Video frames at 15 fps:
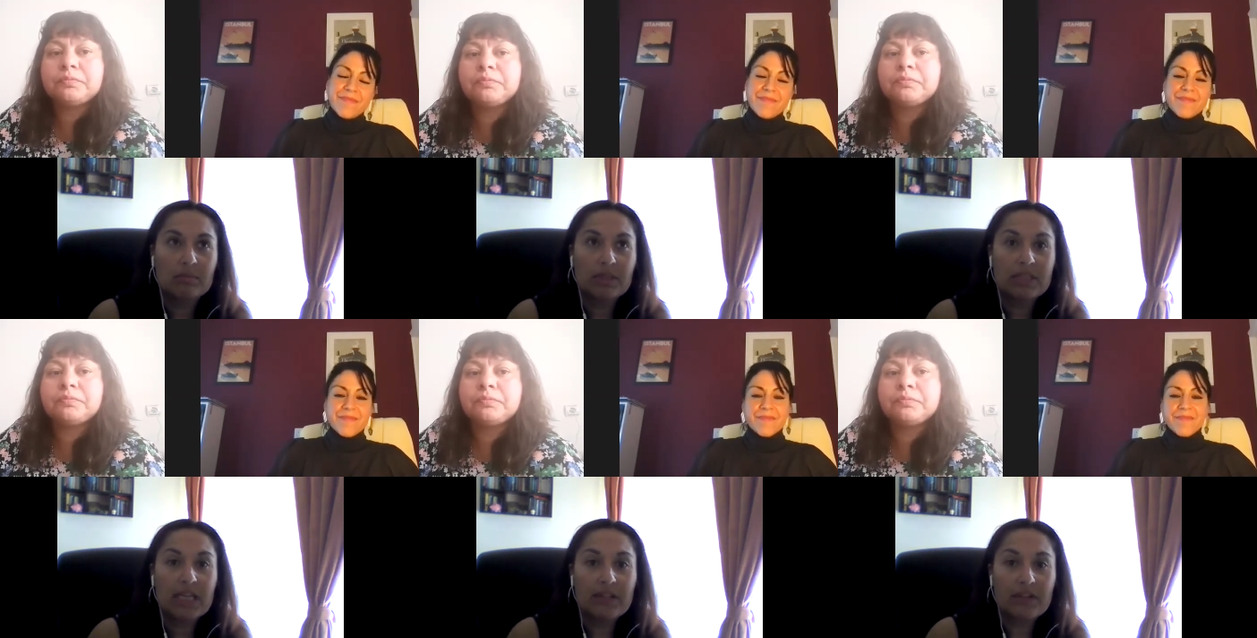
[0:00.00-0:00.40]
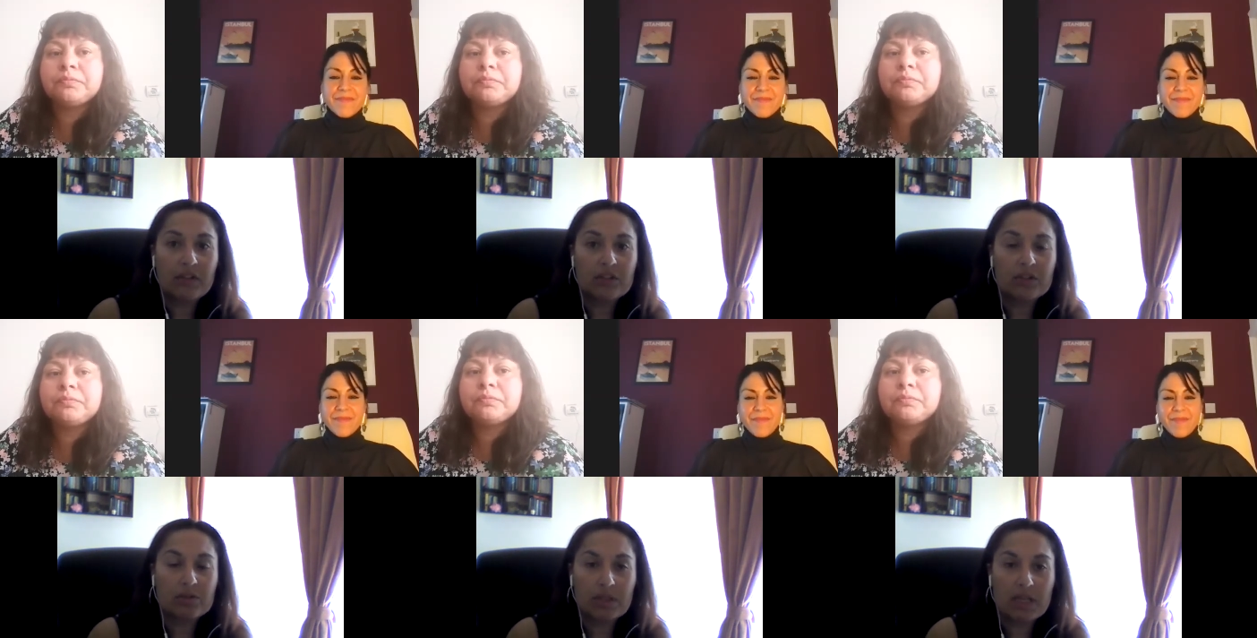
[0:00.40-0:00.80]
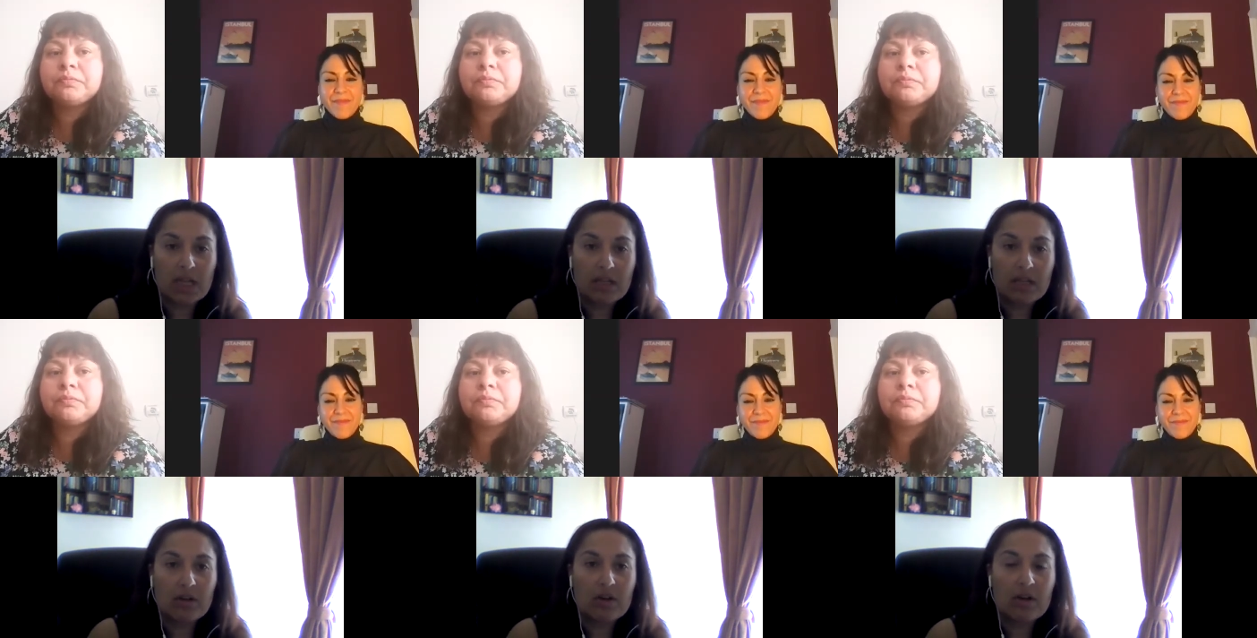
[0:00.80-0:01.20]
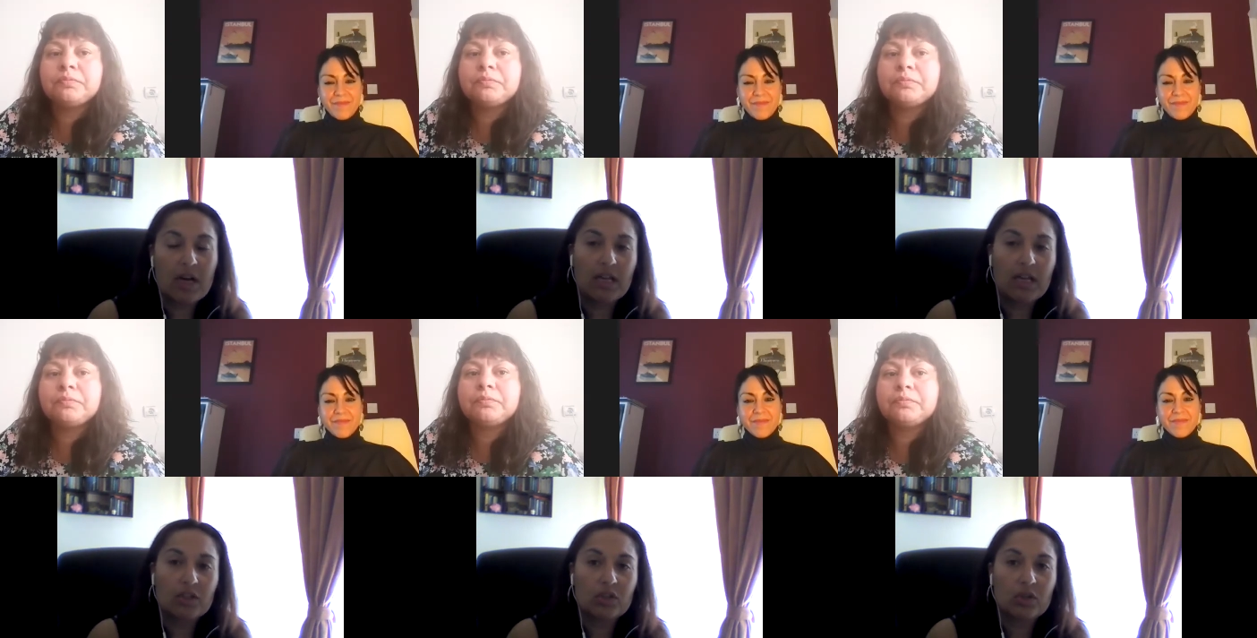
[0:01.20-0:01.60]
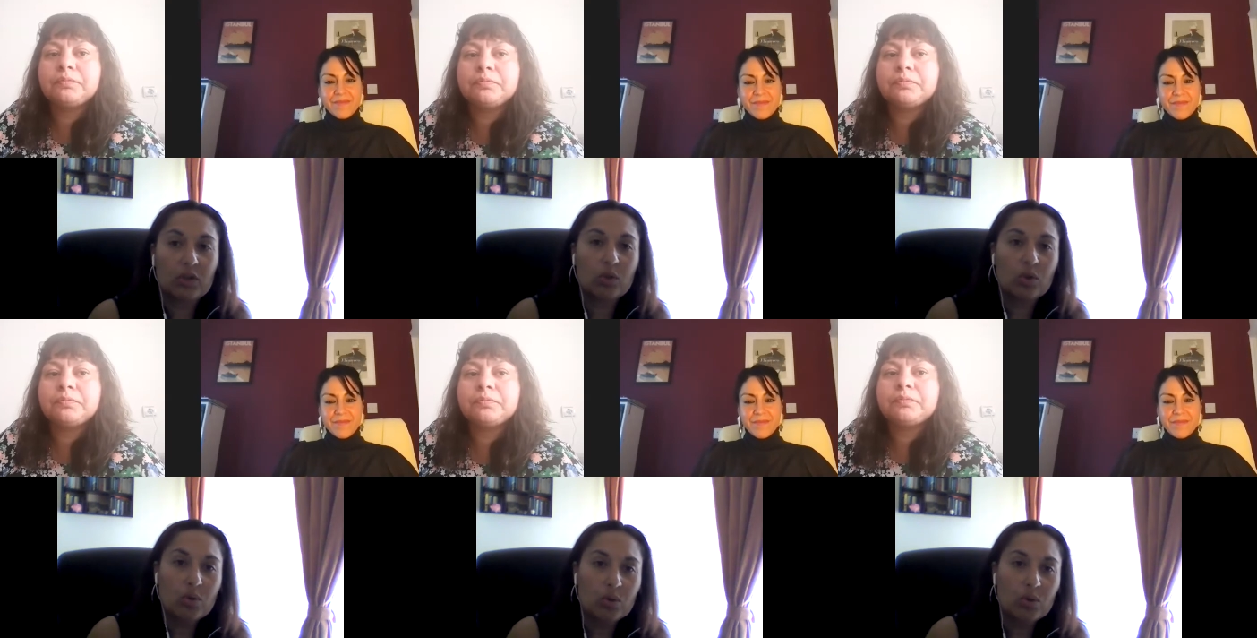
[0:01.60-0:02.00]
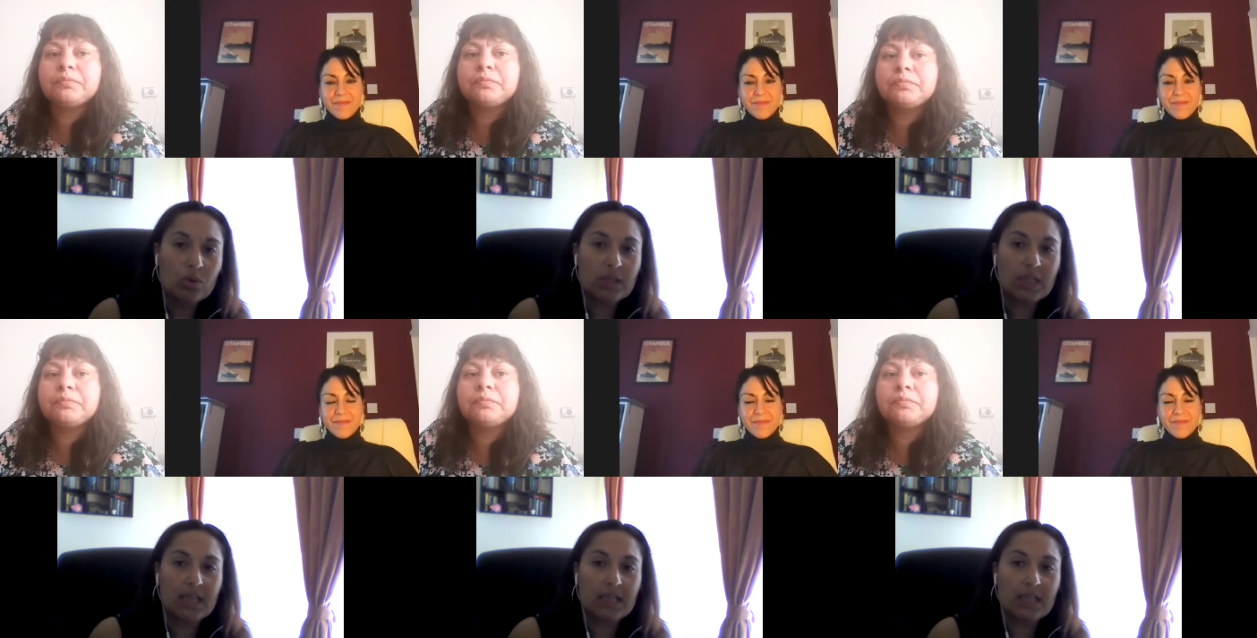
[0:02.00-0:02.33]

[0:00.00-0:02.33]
Speaker 1: gather together and cook,